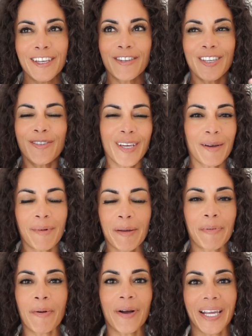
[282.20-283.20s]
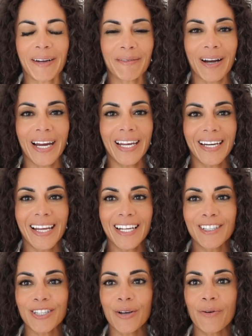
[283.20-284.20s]
You get my point, right?
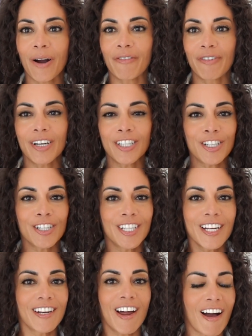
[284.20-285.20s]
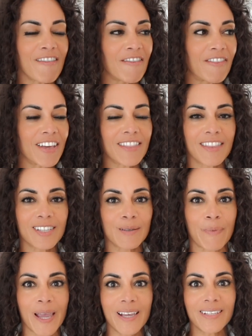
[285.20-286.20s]
And so our furniture did not fit the
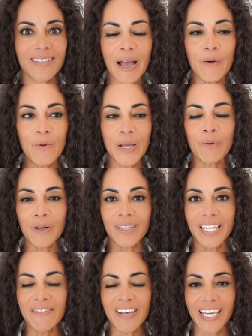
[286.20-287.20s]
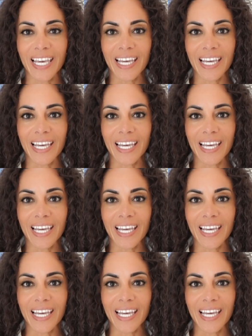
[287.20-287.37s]
space that we were living